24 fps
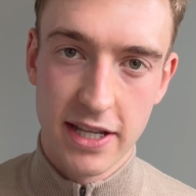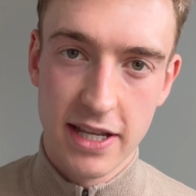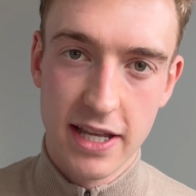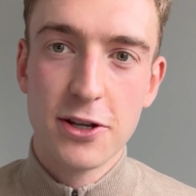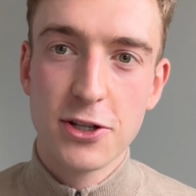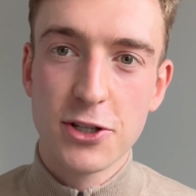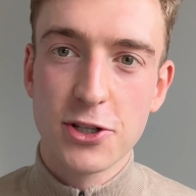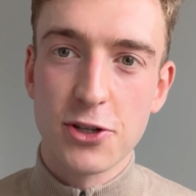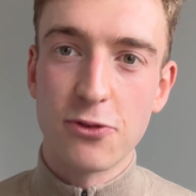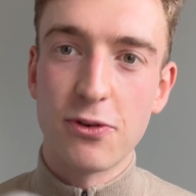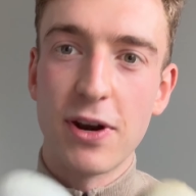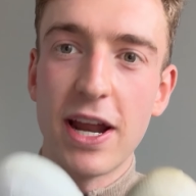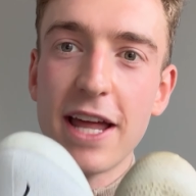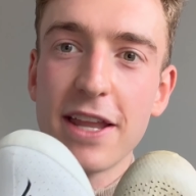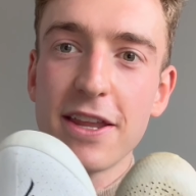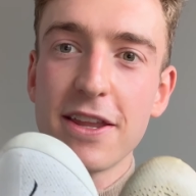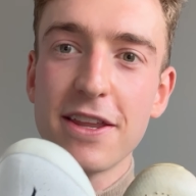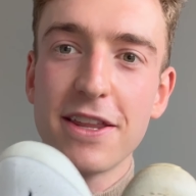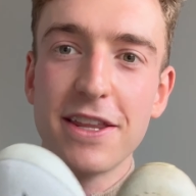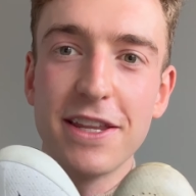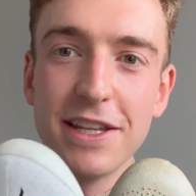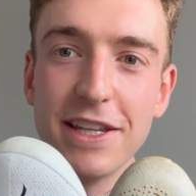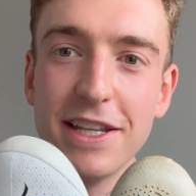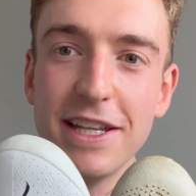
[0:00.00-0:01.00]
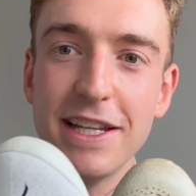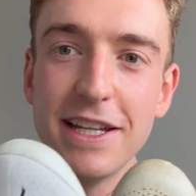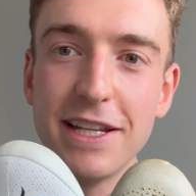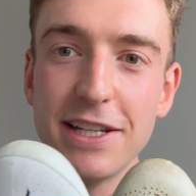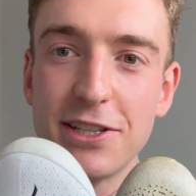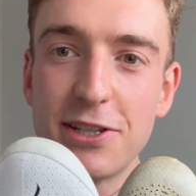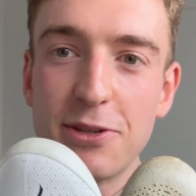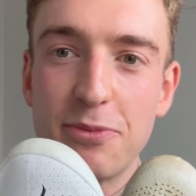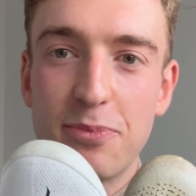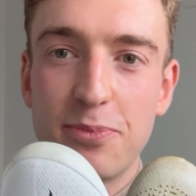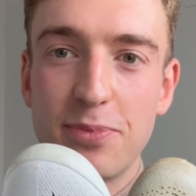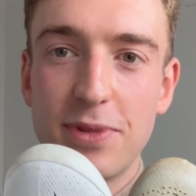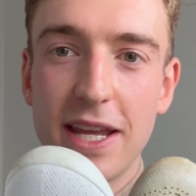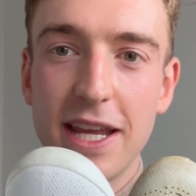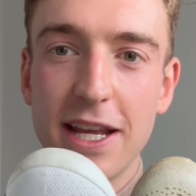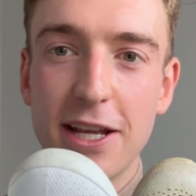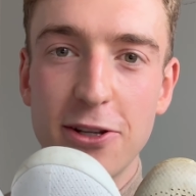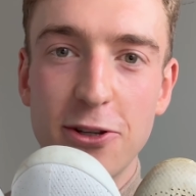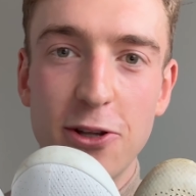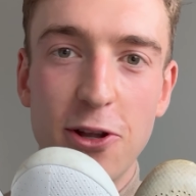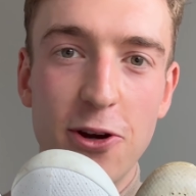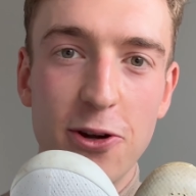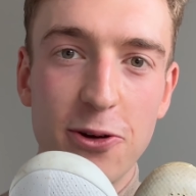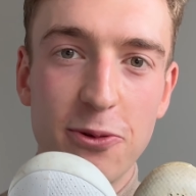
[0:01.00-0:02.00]
So rather than needing to take
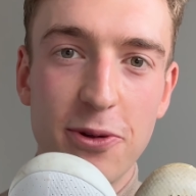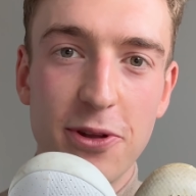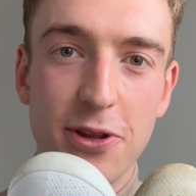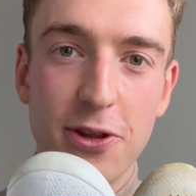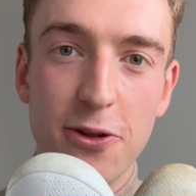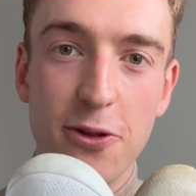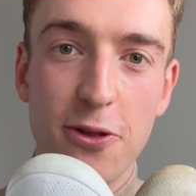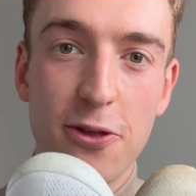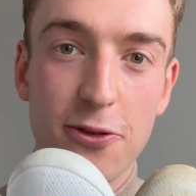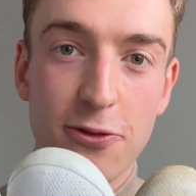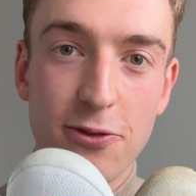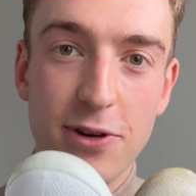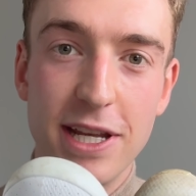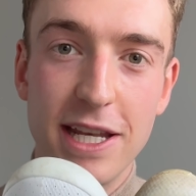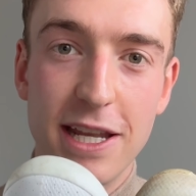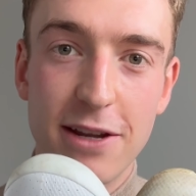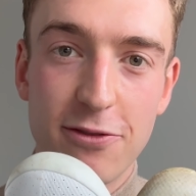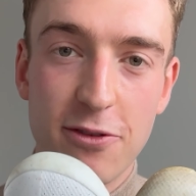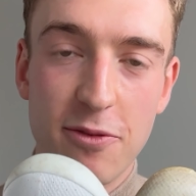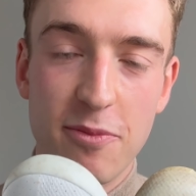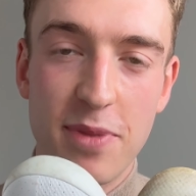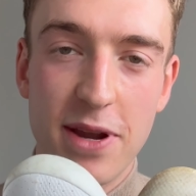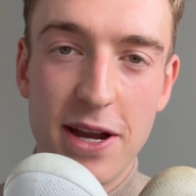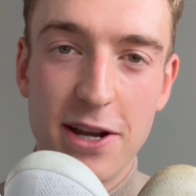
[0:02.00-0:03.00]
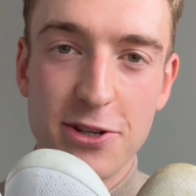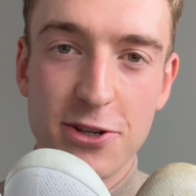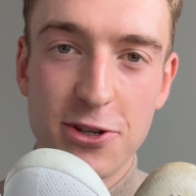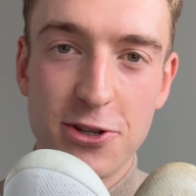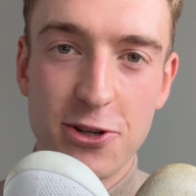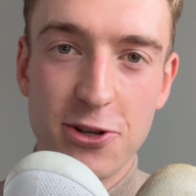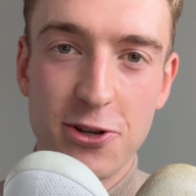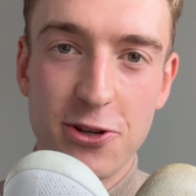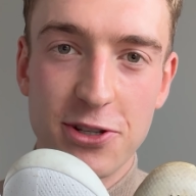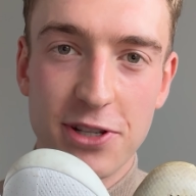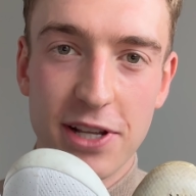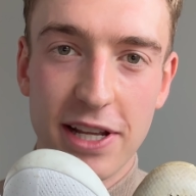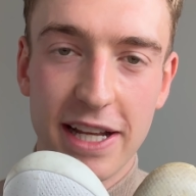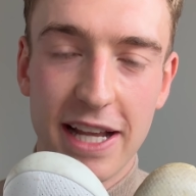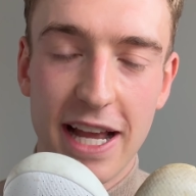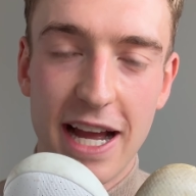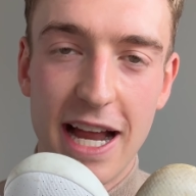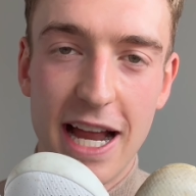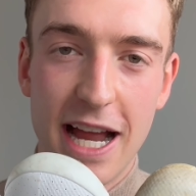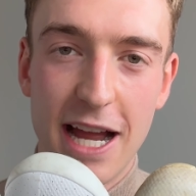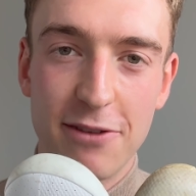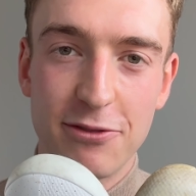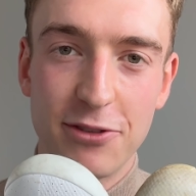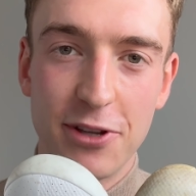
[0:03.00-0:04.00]
along with you 3 different pairs of shoes like I
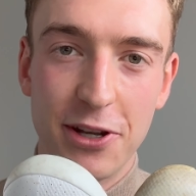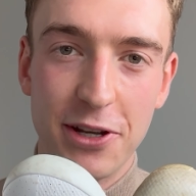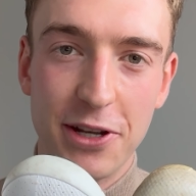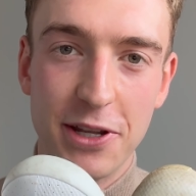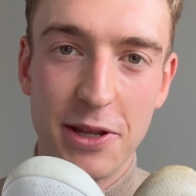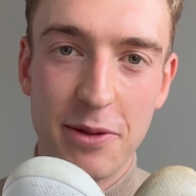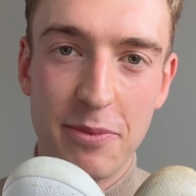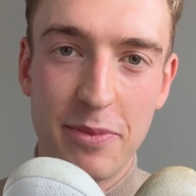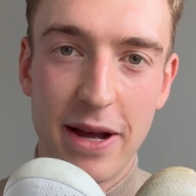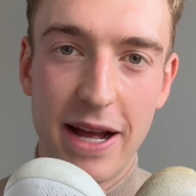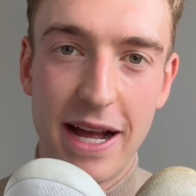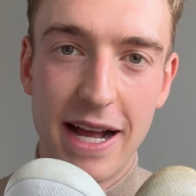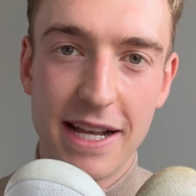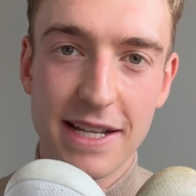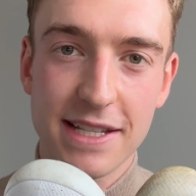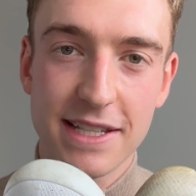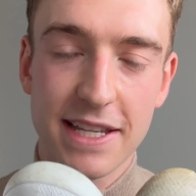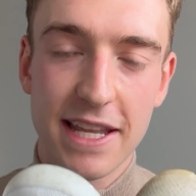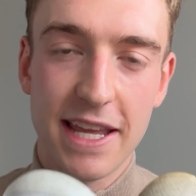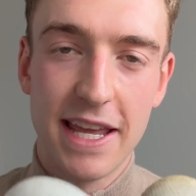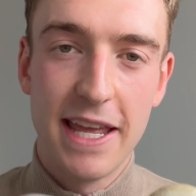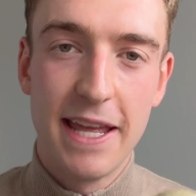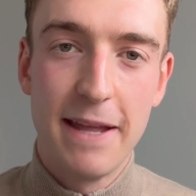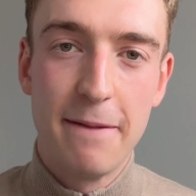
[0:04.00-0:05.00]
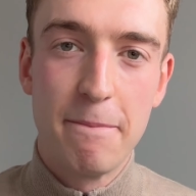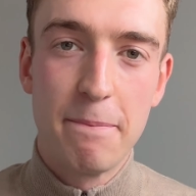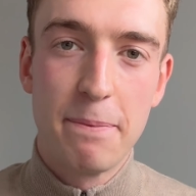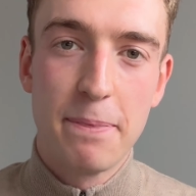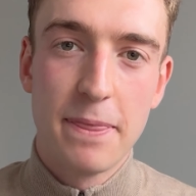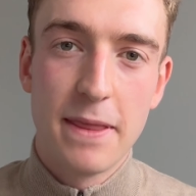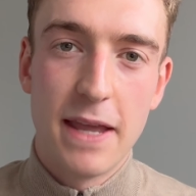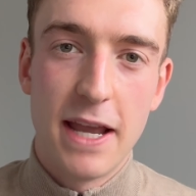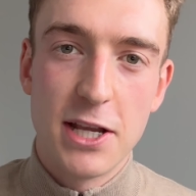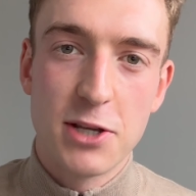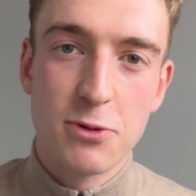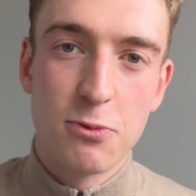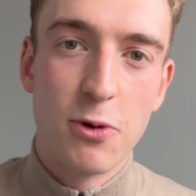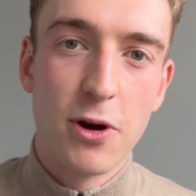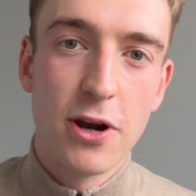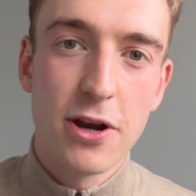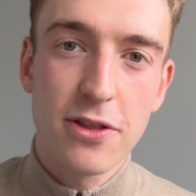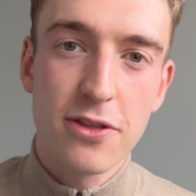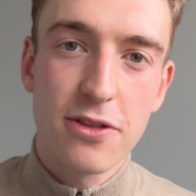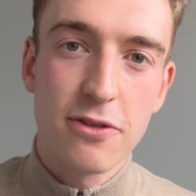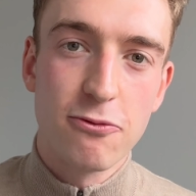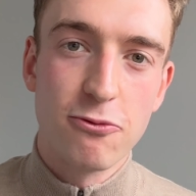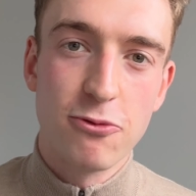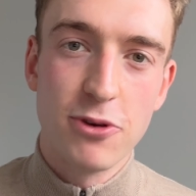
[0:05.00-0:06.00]
have done in the past, it's
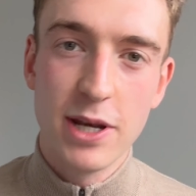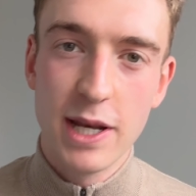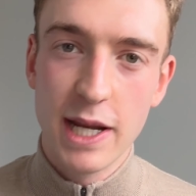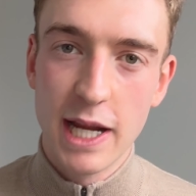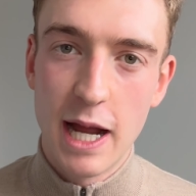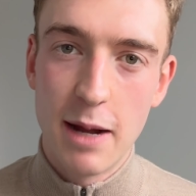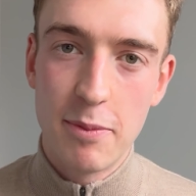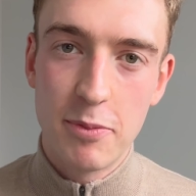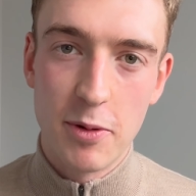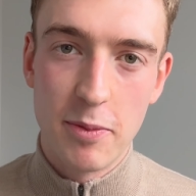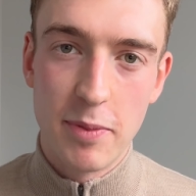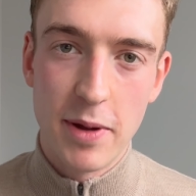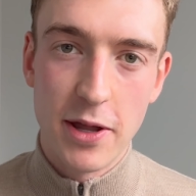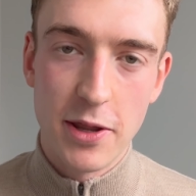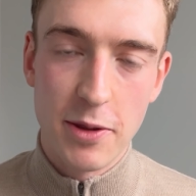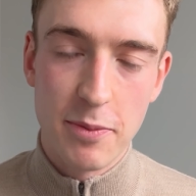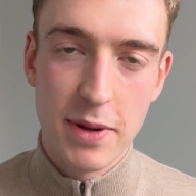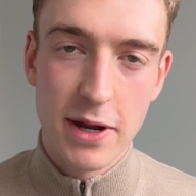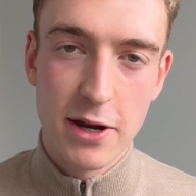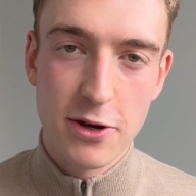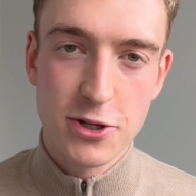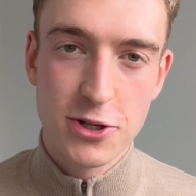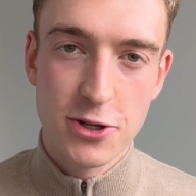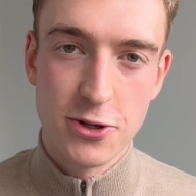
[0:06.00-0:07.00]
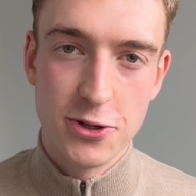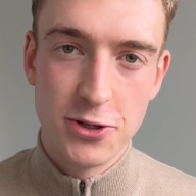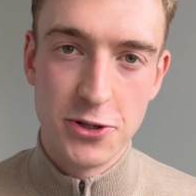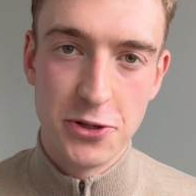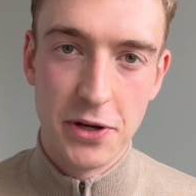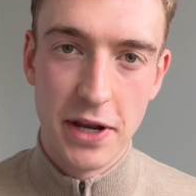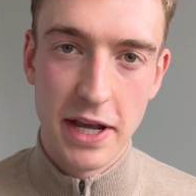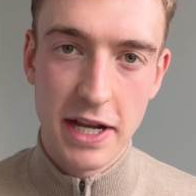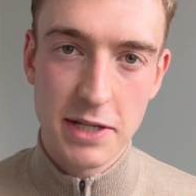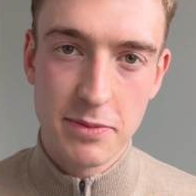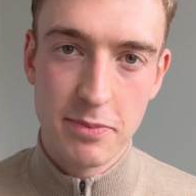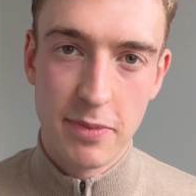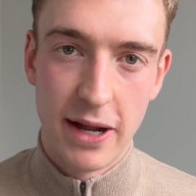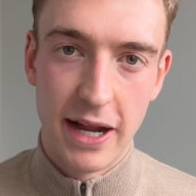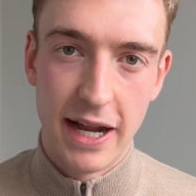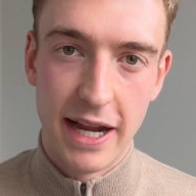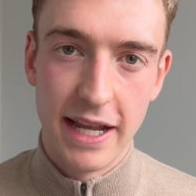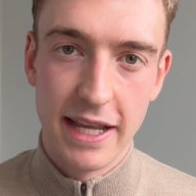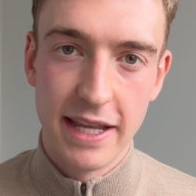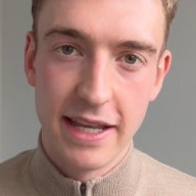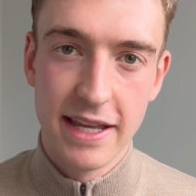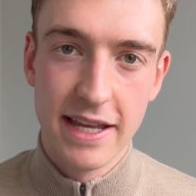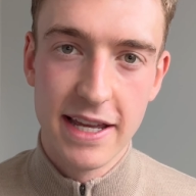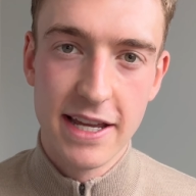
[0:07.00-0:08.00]
worth reading up about the pair of shoes you next buy,
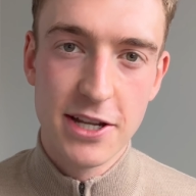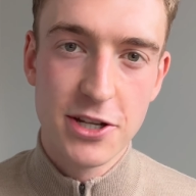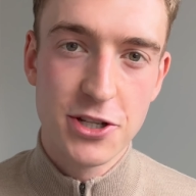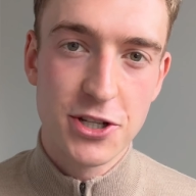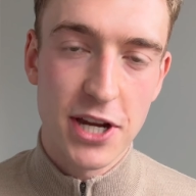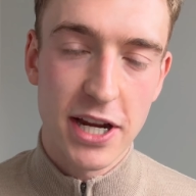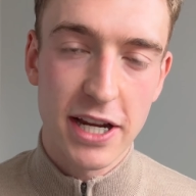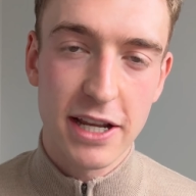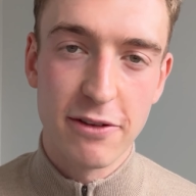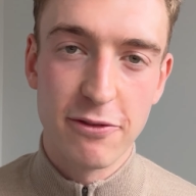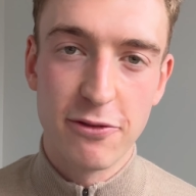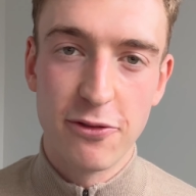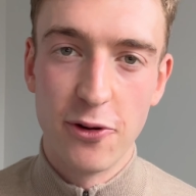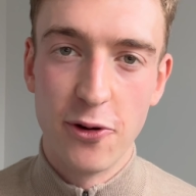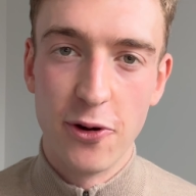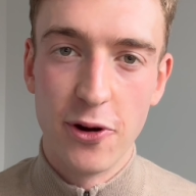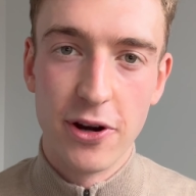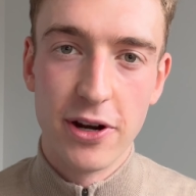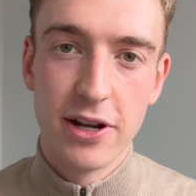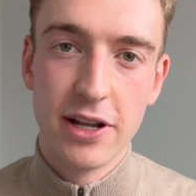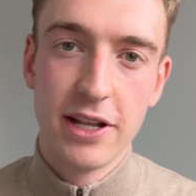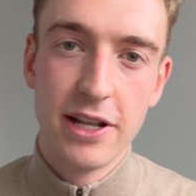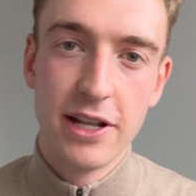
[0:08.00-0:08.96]
checking for